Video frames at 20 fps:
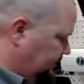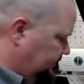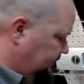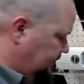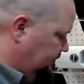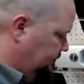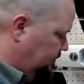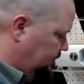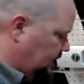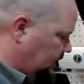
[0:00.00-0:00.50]
of
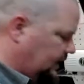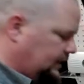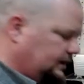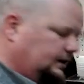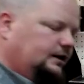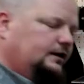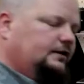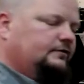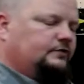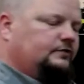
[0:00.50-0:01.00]
give you an
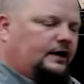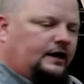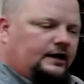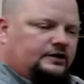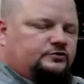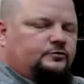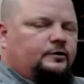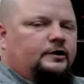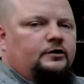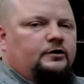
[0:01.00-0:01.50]
idea if the
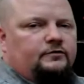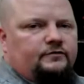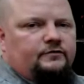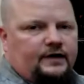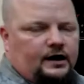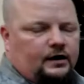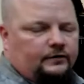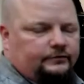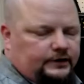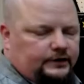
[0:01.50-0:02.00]
actuator and
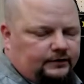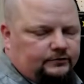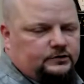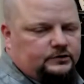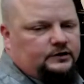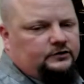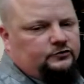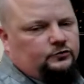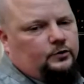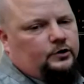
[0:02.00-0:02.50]
valve and
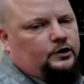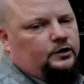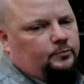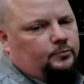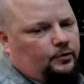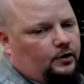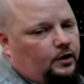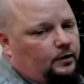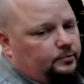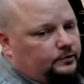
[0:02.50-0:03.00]
everything's working
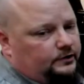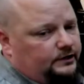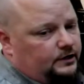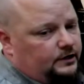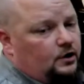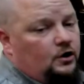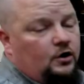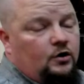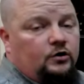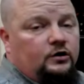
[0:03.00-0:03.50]
properly,
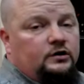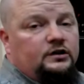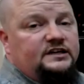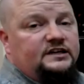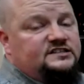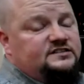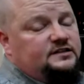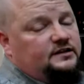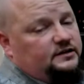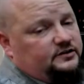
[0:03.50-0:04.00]
or at
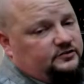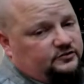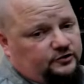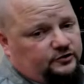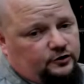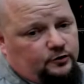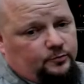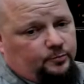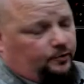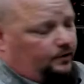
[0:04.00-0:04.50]
least that it's
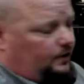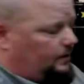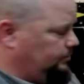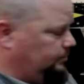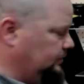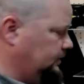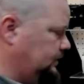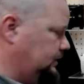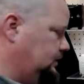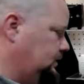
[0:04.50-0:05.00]
tubed
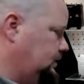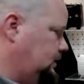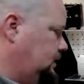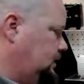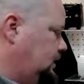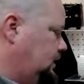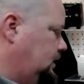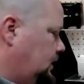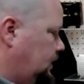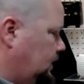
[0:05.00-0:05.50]
properly.
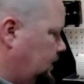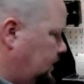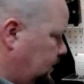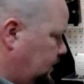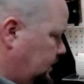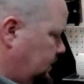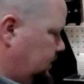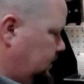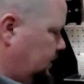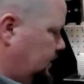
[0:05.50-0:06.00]

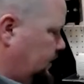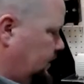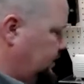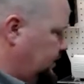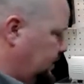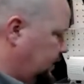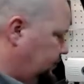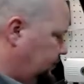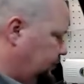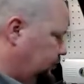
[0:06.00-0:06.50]

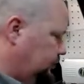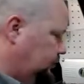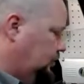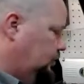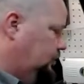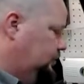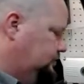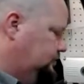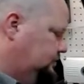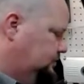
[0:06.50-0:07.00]
Another
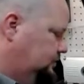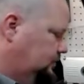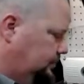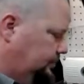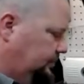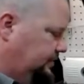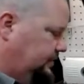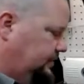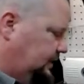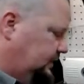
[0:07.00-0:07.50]
large
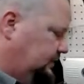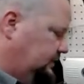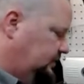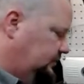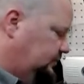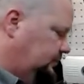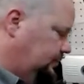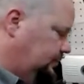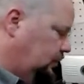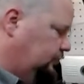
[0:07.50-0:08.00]
thing that
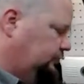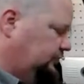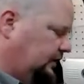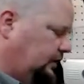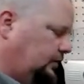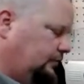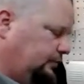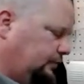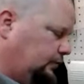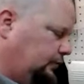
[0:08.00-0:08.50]
is most
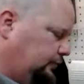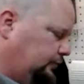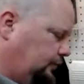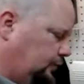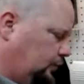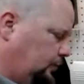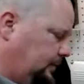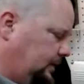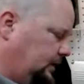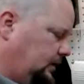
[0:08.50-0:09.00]
helpful
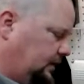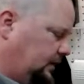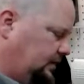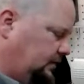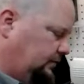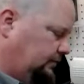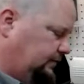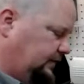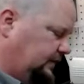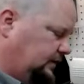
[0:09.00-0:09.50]
for me in
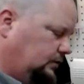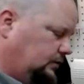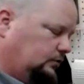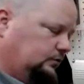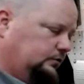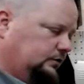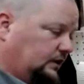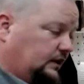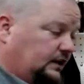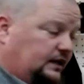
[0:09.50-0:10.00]
the
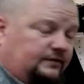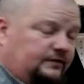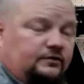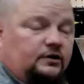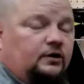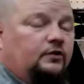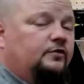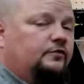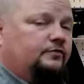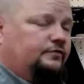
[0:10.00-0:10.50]
field and
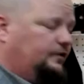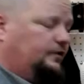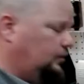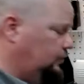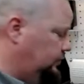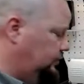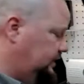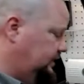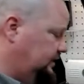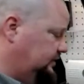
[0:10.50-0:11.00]
even on the
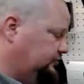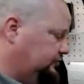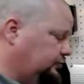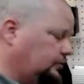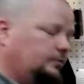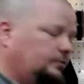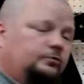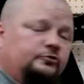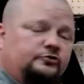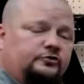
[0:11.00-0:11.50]
phone is
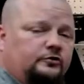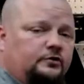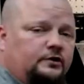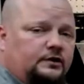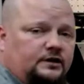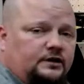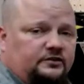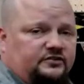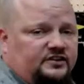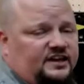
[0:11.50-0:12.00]

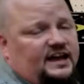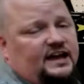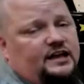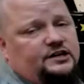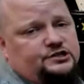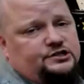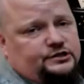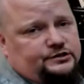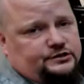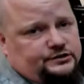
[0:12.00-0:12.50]
troubleshooting is
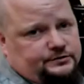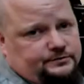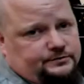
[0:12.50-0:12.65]
gauges.